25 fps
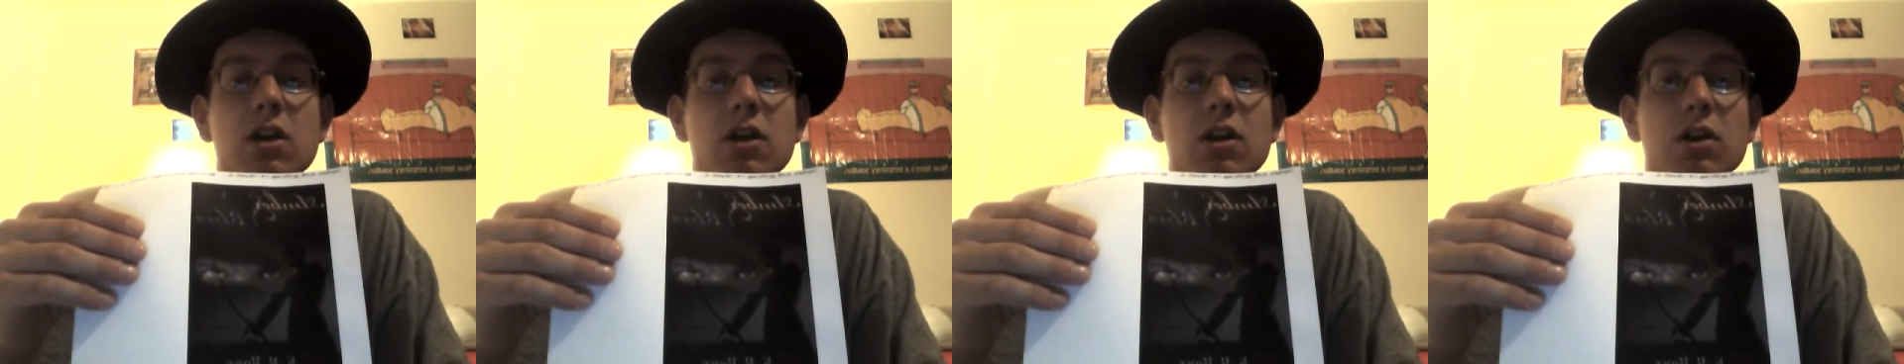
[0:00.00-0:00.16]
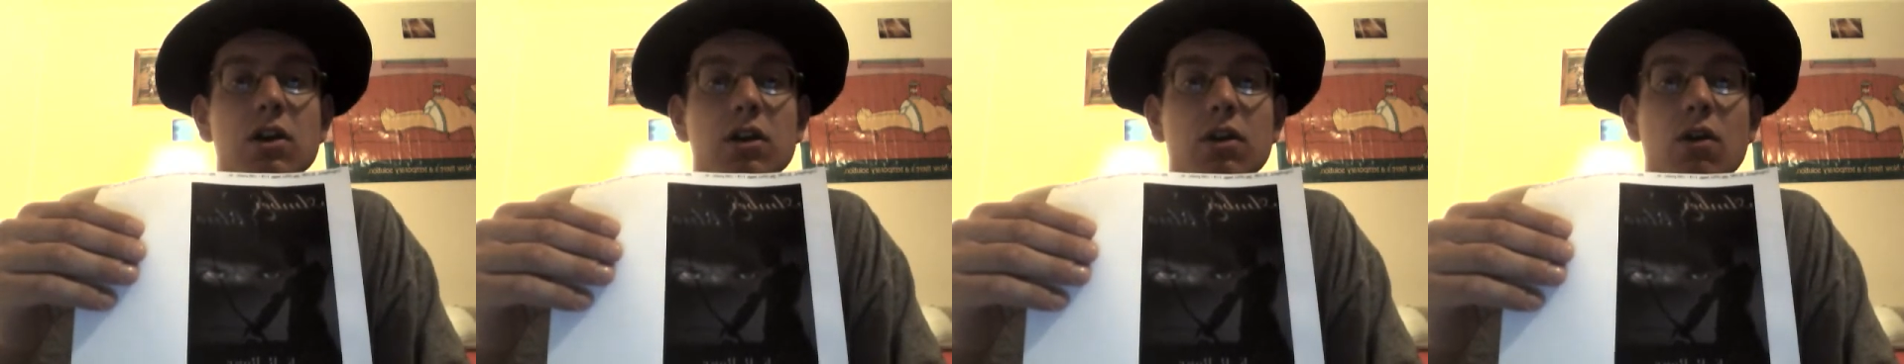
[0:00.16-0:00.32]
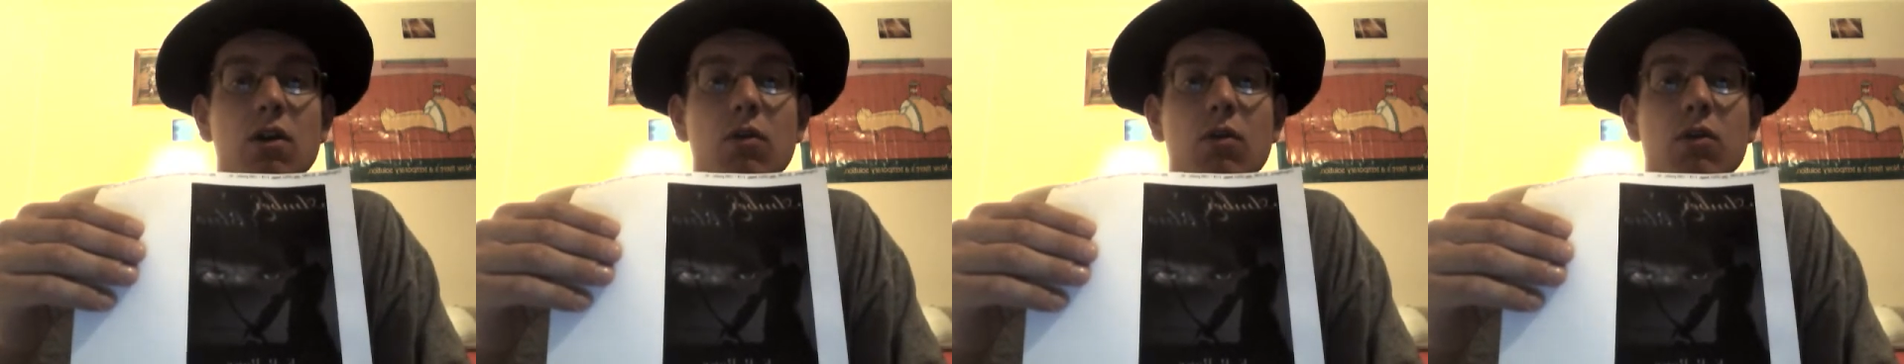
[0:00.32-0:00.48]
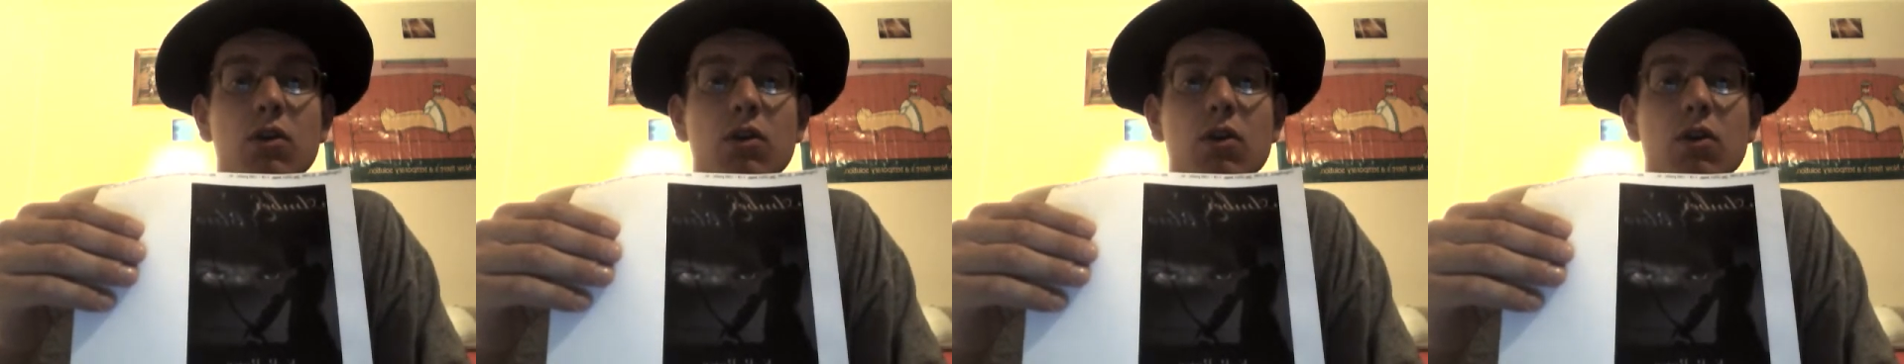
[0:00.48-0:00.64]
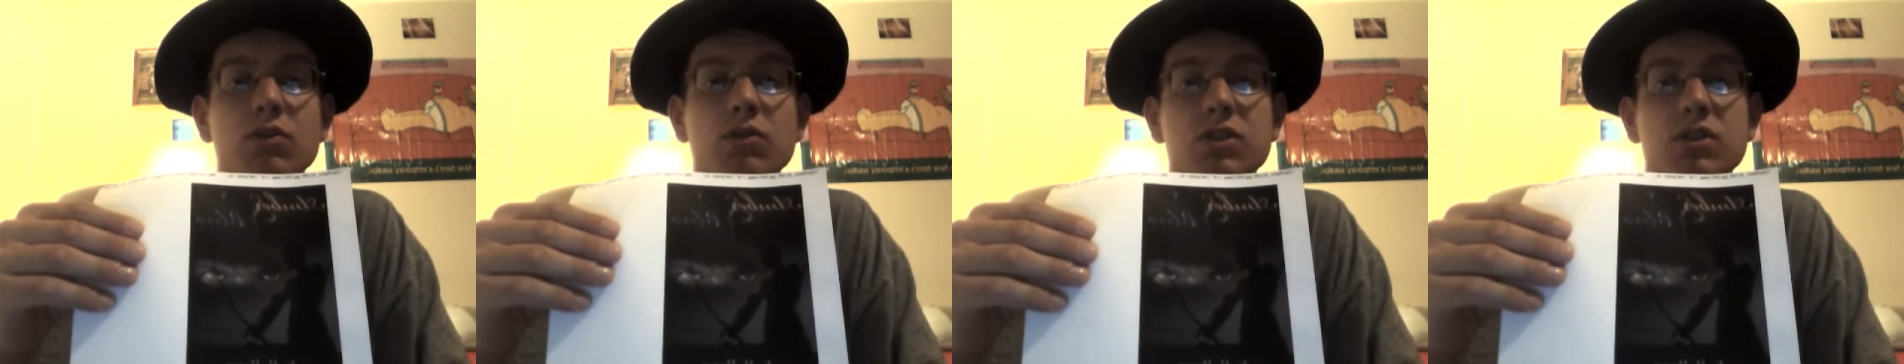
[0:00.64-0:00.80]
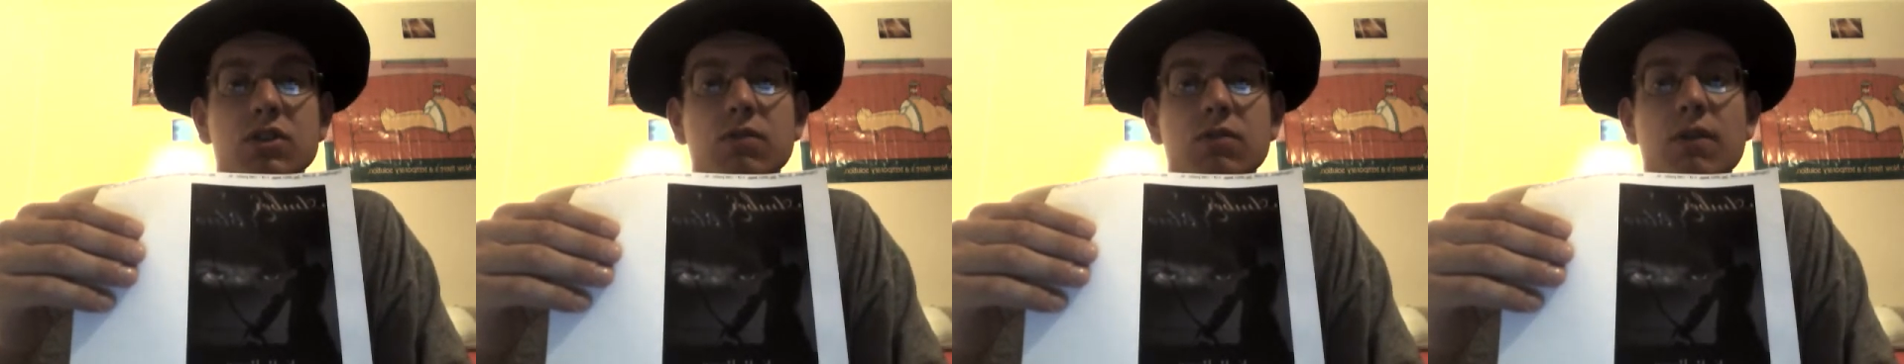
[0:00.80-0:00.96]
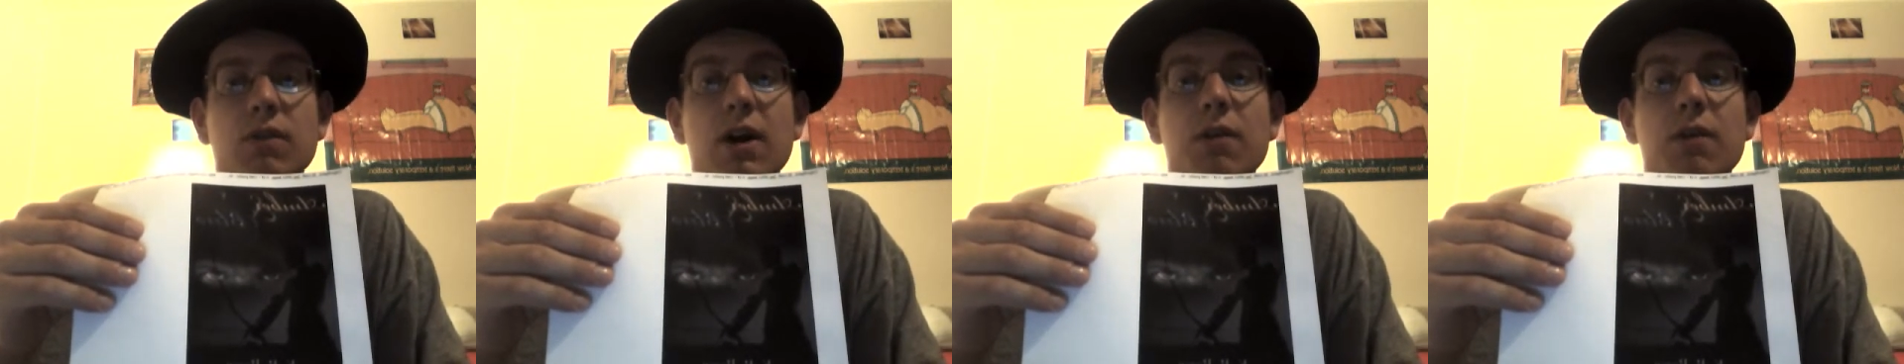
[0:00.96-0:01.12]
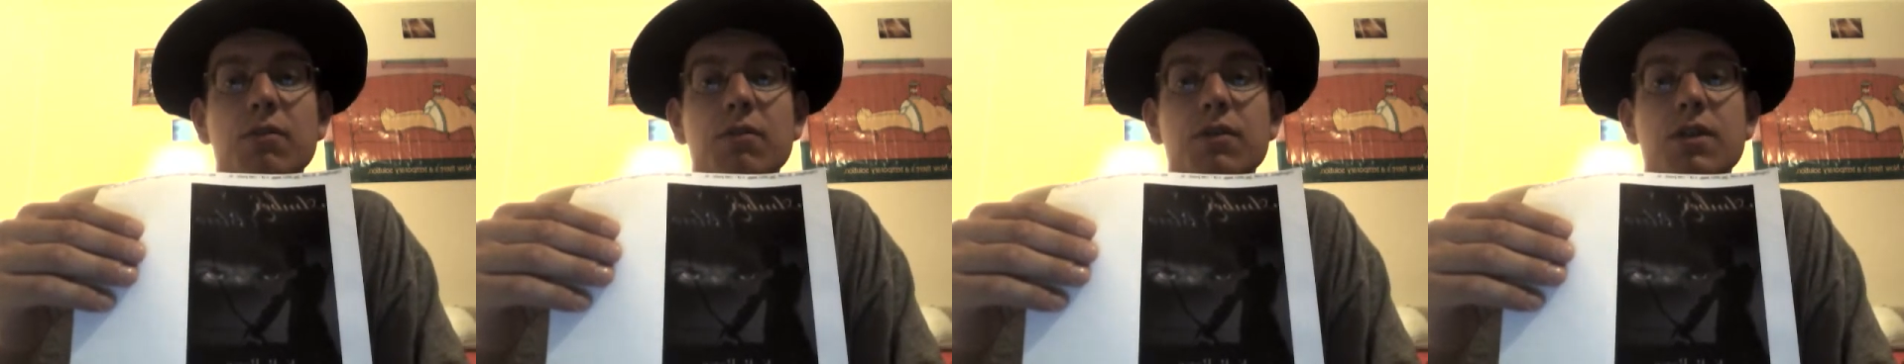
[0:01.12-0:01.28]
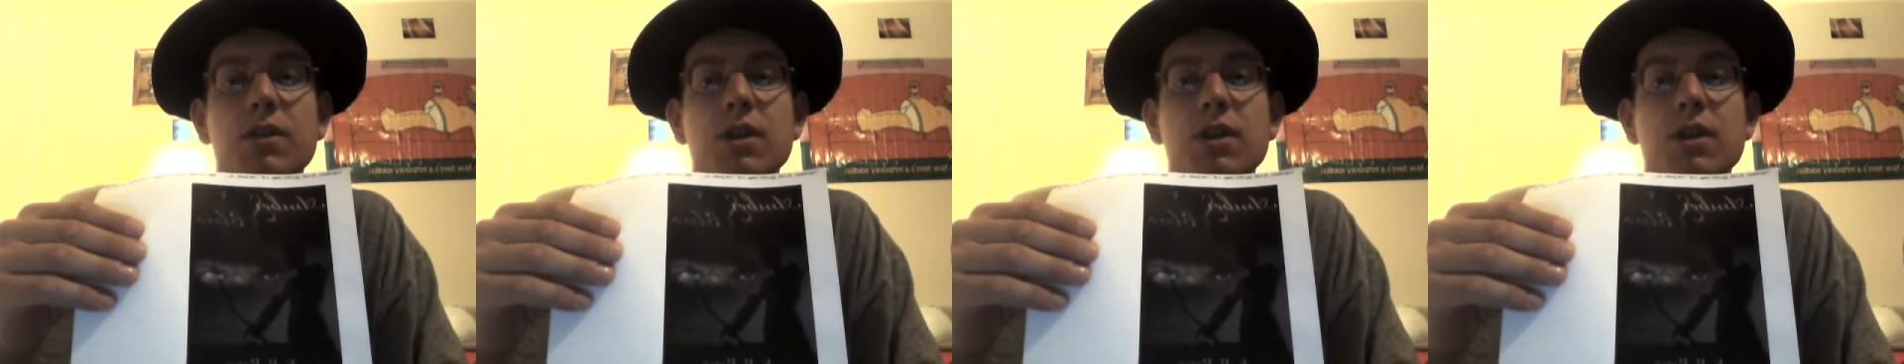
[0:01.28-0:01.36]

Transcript: you know, goes around